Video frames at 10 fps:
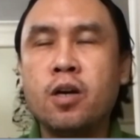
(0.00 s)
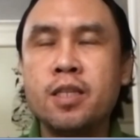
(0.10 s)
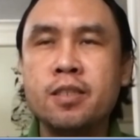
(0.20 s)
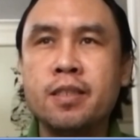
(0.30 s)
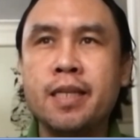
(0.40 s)

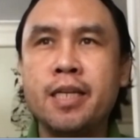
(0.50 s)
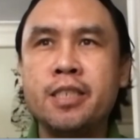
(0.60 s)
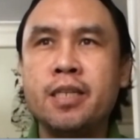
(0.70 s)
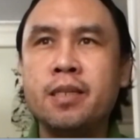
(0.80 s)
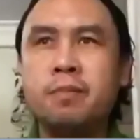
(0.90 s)

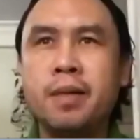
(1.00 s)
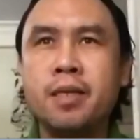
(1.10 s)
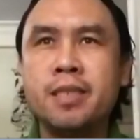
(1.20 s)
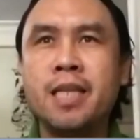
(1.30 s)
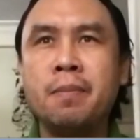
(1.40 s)
consultation
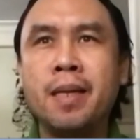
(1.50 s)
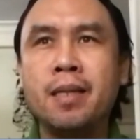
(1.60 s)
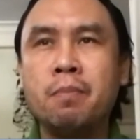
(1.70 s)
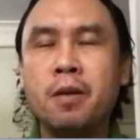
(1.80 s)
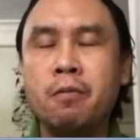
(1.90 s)
because they may
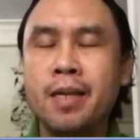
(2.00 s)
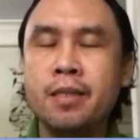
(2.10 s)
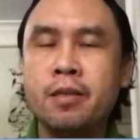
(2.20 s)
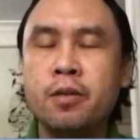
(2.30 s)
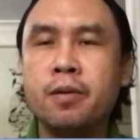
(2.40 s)
not be willing
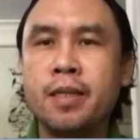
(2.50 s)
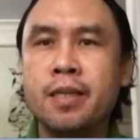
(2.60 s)
to do it